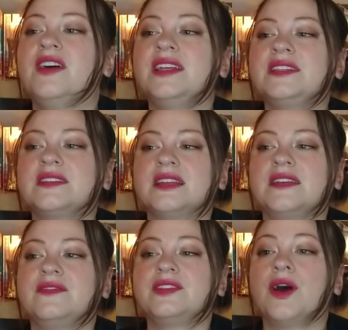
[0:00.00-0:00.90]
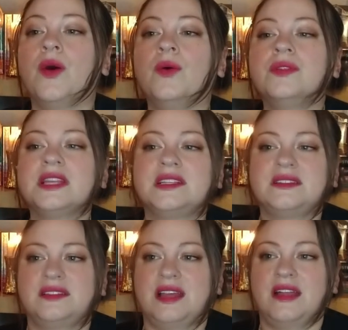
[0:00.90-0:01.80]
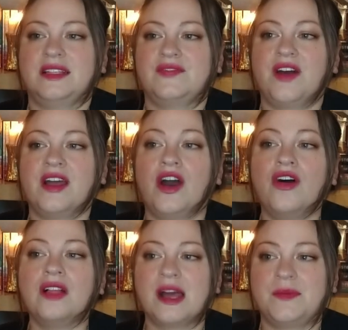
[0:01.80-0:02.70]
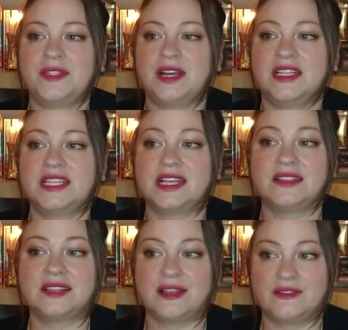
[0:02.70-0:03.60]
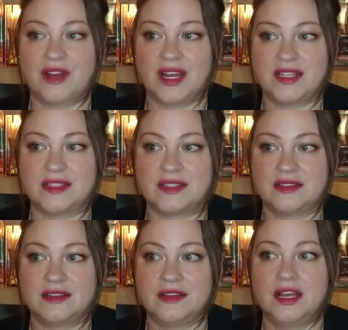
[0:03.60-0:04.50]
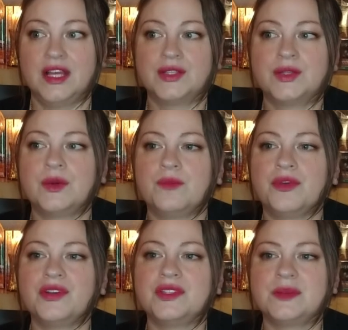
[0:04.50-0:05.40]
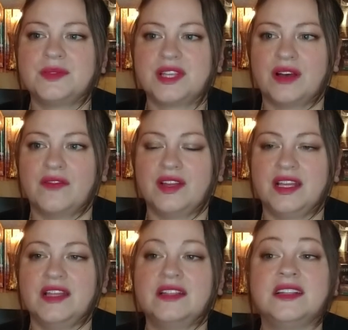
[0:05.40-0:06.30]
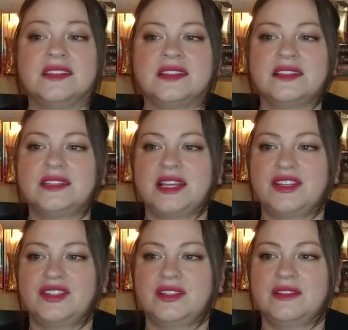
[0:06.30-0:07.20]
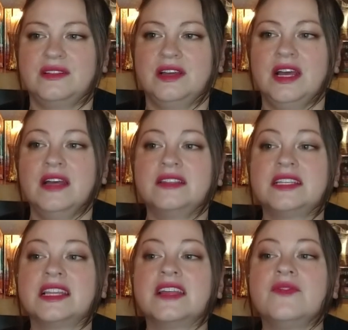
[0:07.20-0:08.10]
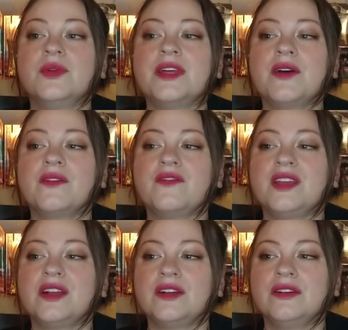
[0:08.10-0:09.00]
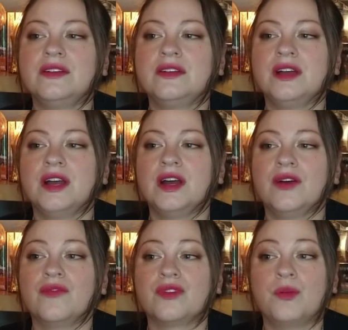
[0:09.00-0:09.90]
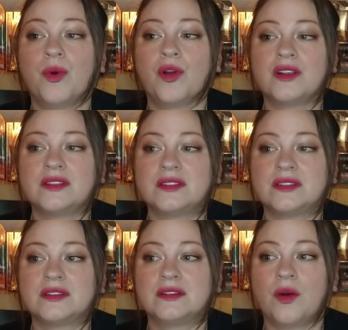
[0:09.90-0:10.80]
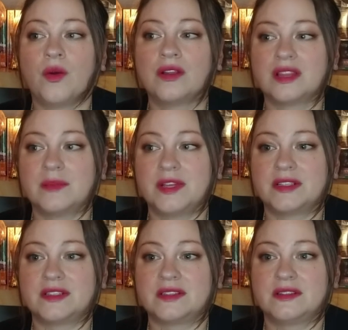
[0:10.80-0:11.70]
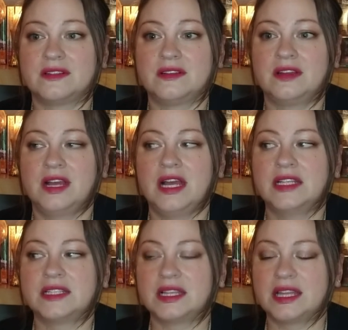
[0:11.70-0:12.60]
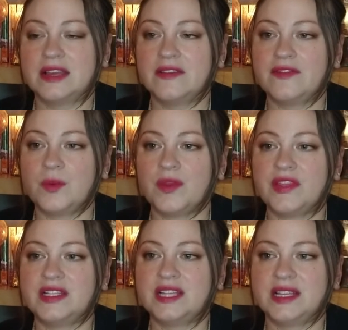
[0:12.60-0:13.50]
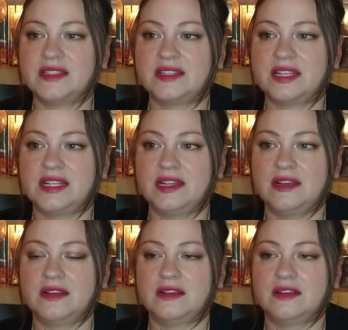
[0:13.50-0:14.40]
Vess lives only to satisfy all appetites as they arise, to immerse himself in sensation, to live without fear, remorse, or limits, to live with intensity.